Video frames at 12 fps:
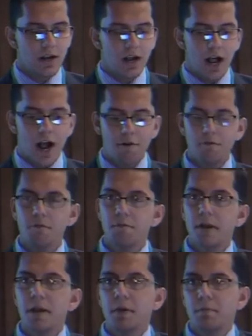after
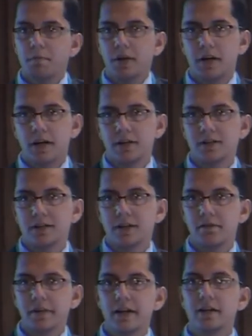payback period, the
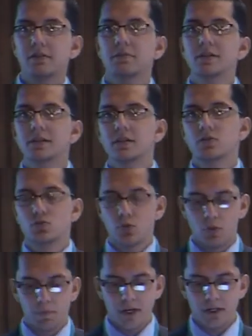saving increases to
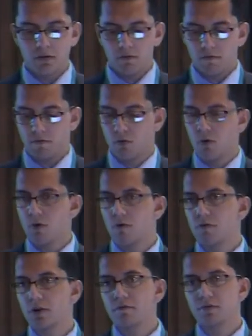rupees
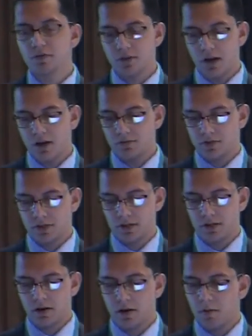44,000
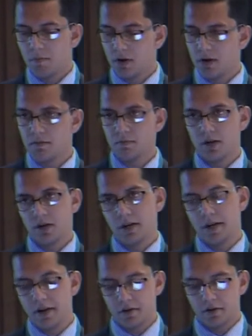per
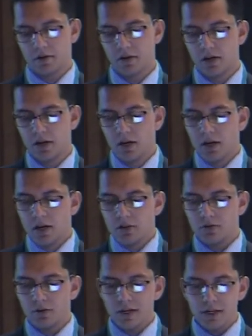year.
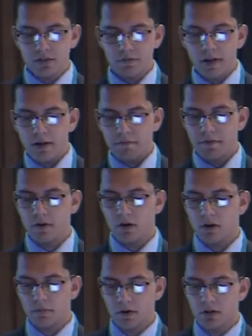So in this way, if we
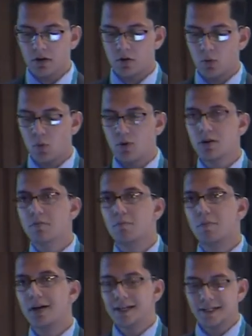talk about the total
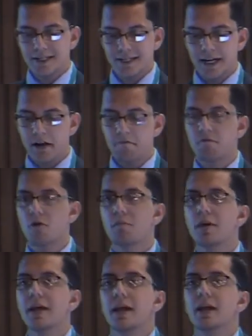money saved from
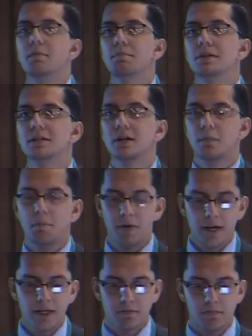my LPG
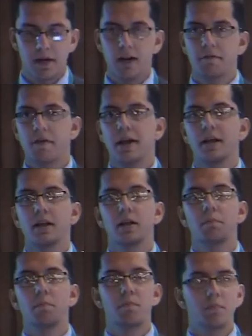replacement, if I
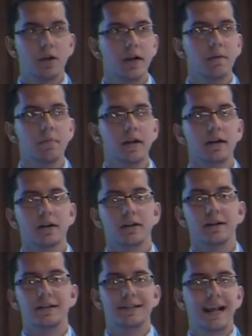implement
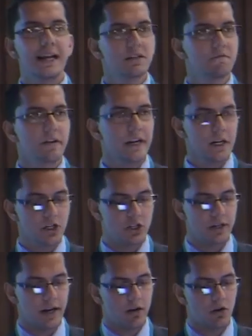this
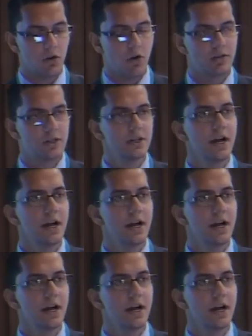gasification technology,